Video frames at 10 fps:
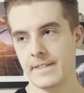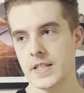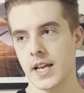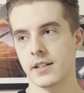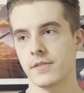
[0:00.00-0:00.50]

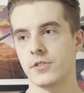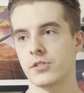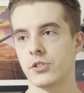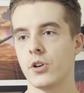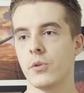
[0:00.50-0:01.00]
kind of
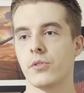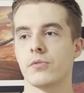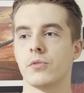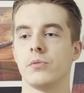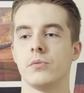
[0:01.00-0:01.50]
just go
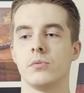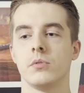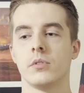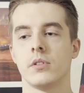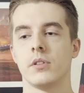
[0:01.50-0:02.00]
through
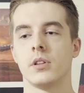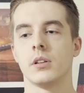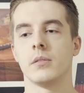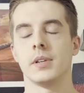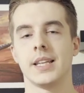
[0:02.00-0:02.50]

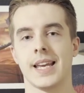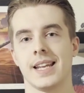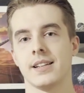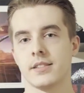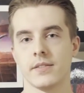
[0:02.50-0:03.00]
the
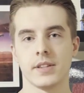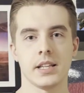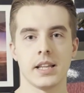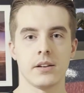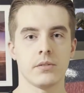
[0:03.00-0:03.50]
mechanics of
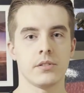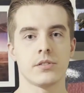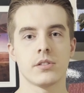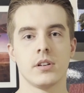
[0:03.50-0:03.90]
that language